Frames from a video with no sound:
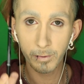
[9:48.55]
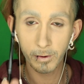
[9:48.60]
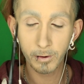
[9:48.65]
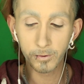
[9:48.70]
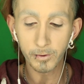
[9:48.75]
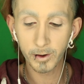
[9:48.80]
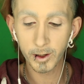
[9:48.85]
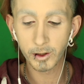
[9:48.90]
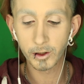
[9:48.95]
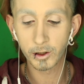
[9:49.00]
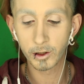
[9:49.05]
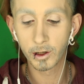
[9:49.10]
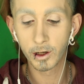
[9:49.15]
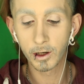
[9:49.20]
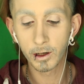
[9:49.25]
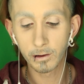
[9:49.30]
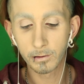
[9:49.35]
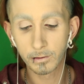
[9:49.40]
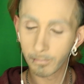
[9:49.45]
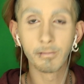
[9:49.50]

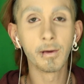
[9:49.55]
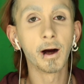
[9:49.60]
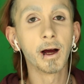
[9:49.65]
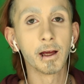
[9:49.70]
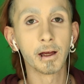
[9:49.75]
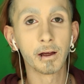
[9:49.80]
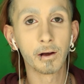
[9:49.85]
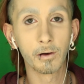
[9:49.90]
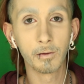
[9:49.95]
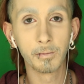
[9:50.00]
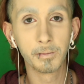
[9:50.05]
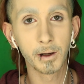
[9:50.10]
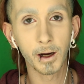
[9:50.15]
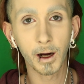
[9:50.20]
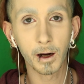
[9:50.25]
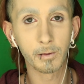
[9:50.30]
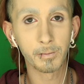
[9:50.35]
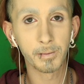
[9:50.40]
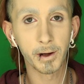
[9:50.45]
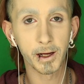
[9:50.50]
Professional Micro
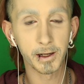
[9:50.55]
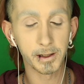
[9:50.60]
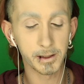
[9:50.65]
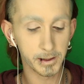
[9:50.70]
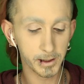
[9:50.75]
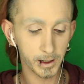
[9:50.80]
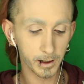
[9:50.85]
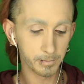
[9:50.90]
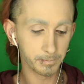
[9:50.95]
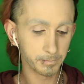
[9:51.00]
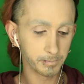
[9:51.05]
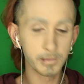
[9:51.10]
Brow Pencil.